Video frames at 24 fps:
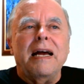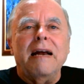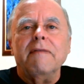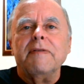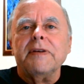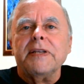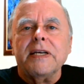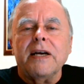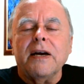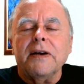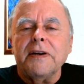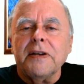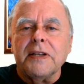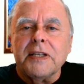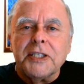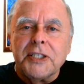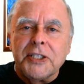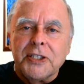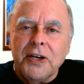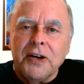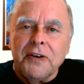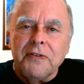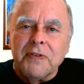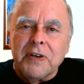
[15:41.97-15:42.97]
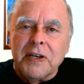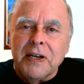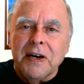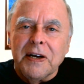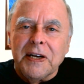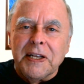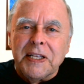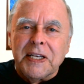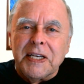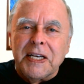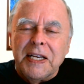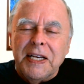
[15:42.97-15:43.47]
everything under the sun
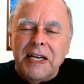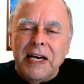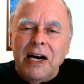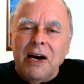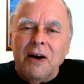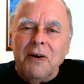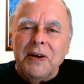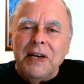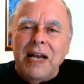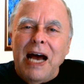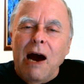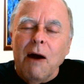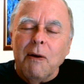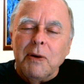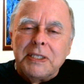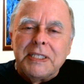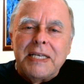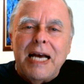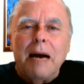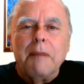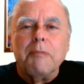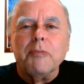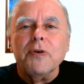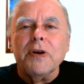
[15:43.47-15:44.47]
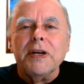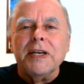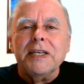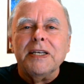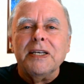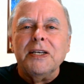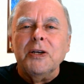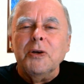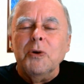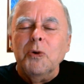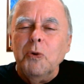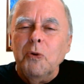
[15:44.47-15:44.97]
regarding the canal and how it's
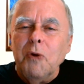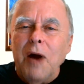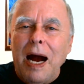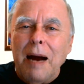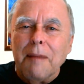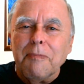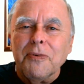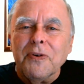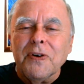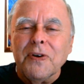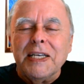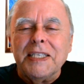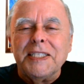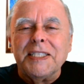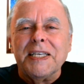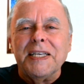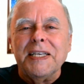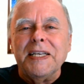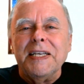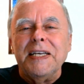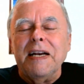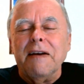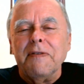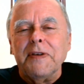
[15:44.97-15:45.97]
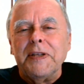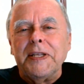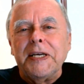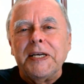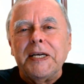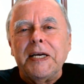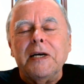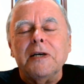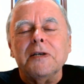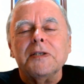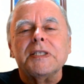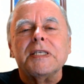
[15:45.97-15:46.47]
operated, and who operates it, and
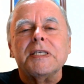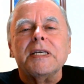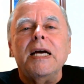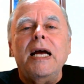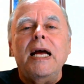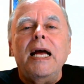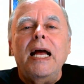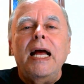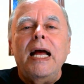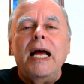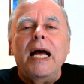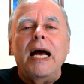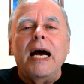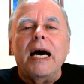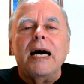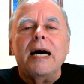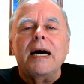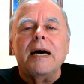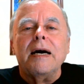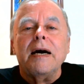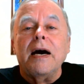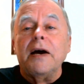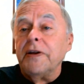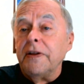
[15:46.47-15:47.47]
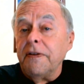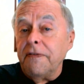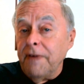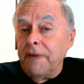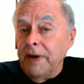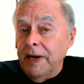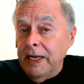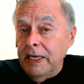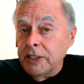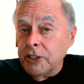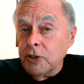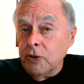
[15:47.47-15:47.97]
everything else. Under
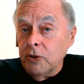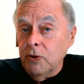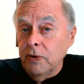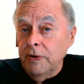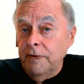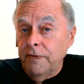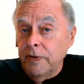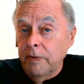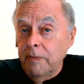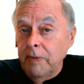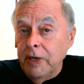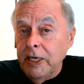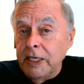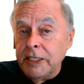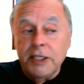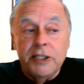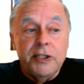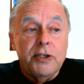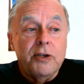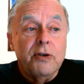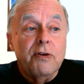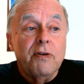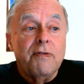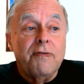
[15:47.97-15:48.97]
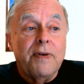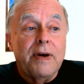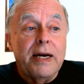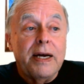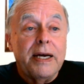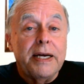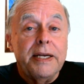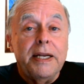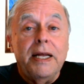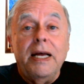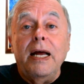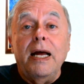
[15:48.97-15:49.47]
financial information, you'll
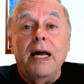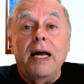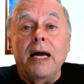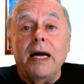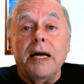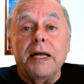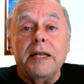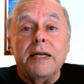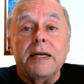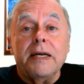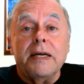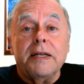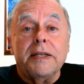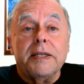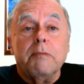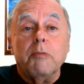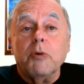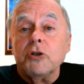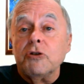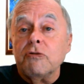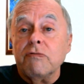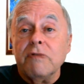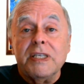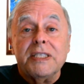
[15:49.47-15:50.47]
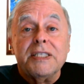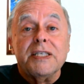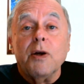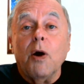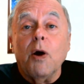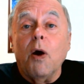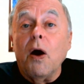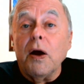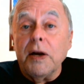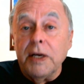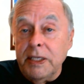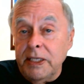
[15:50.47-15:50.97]
find the most
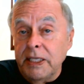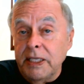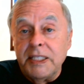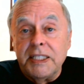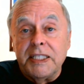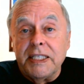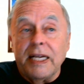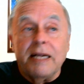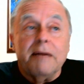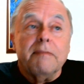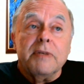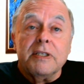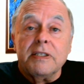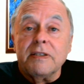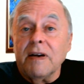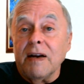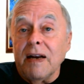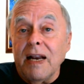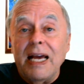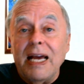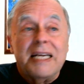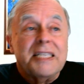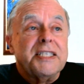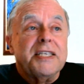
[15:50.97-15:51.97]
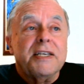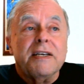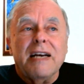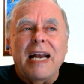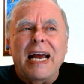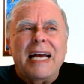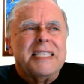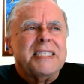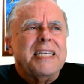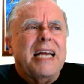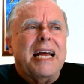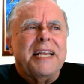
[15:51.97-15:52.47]
recent audited statements for last year.
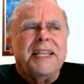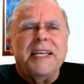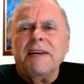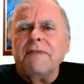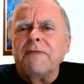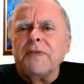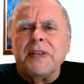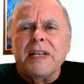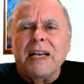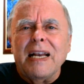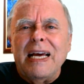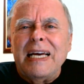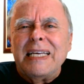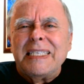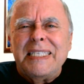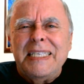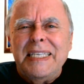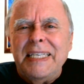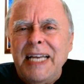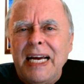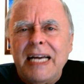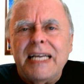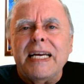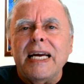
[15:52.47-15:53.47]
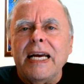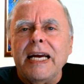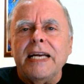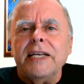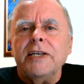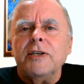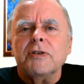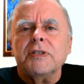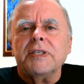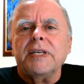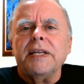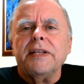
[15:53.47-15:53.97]
Actually, I think for the last
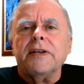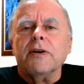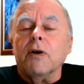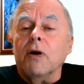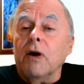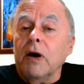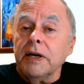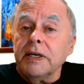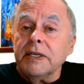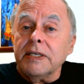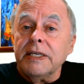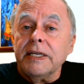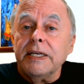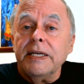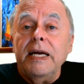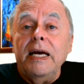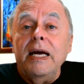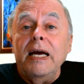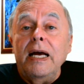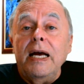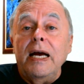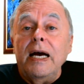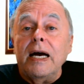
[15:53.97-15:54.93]
decade, you see their audited